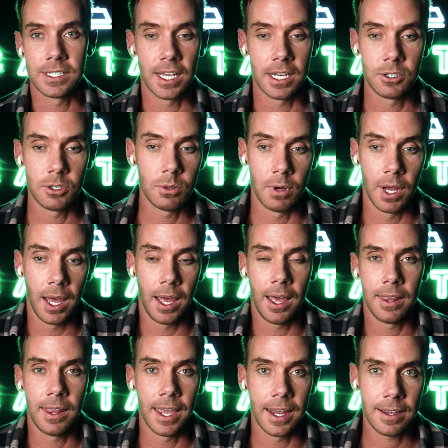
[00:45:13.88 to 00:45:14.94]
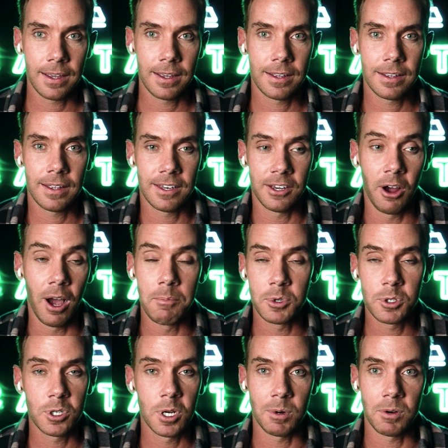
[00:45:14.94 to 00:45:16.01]
he's like, dude, uh, like you know,
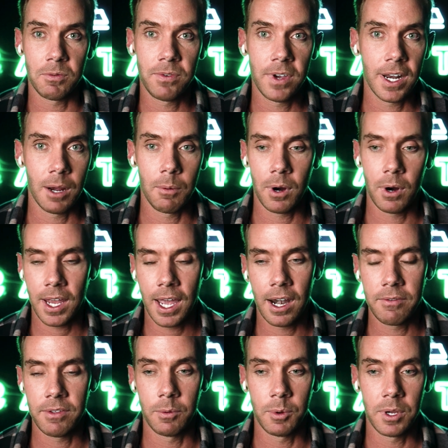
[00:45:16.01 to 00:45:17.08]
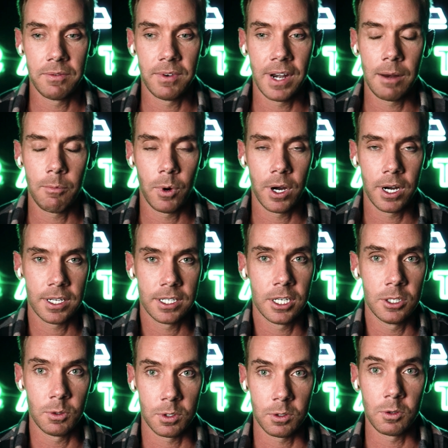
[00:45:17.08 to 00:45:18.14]
I'm super fit. I work out everything. We even had him wear a
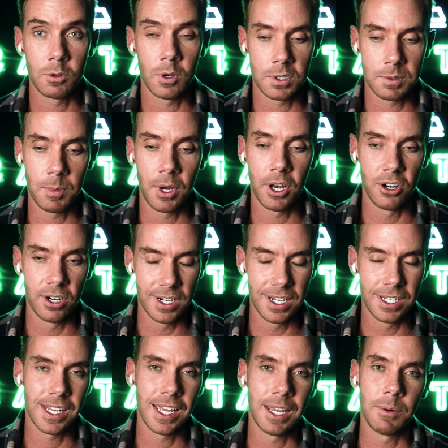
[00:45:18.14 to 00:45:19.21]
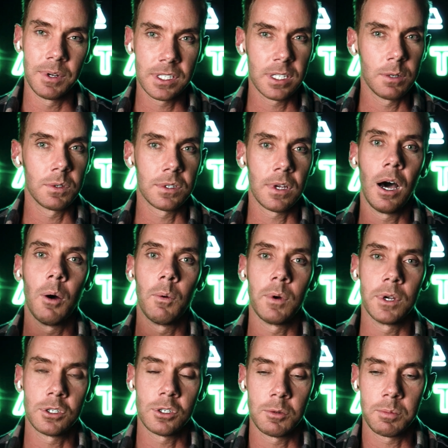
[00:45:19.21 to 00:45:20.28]
continuous glucose monitor. His A1C was
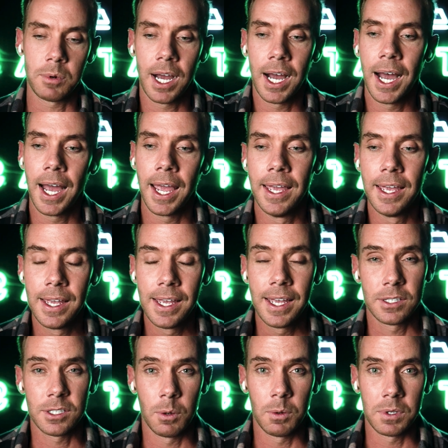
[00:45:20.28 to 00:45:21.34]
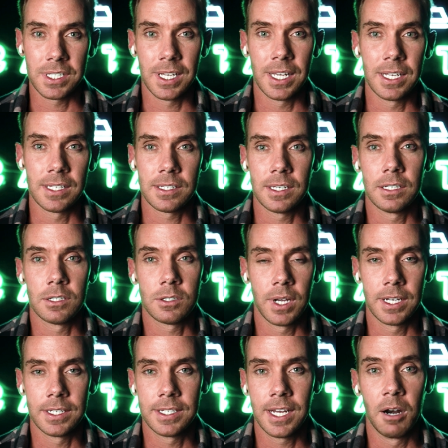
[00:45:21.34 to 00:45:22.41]
always super high. So was his insulin.
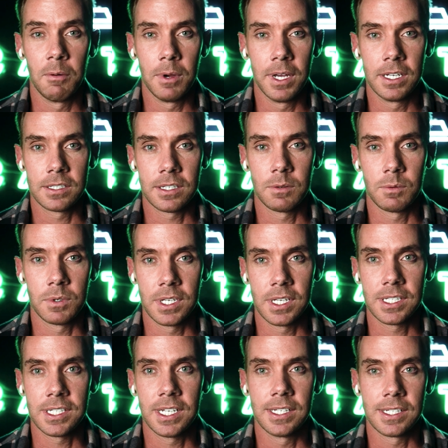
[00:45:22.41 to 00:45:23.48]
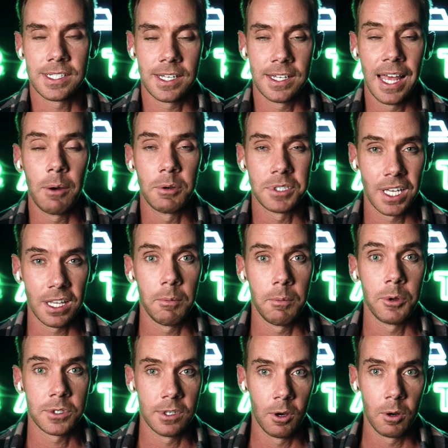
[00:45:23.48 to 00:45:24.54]
So he had terrible insulin resistance. And that was like the
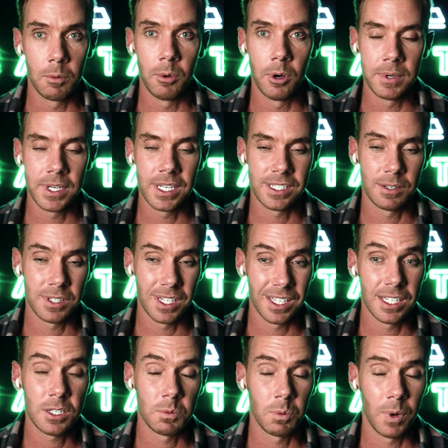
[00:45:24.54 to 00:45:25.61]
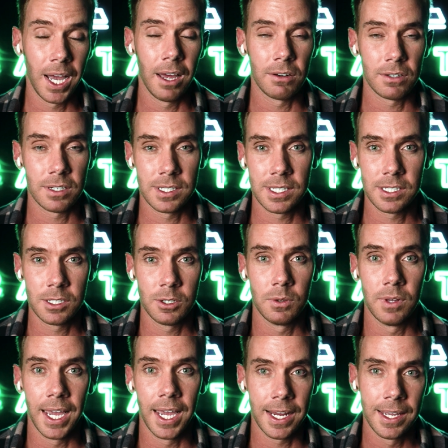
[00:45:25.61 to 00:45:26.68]
most notable because I was like, this is wild because this
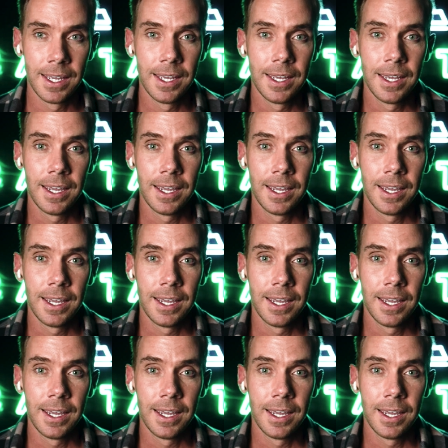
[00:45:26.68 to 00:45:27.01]
dude, like,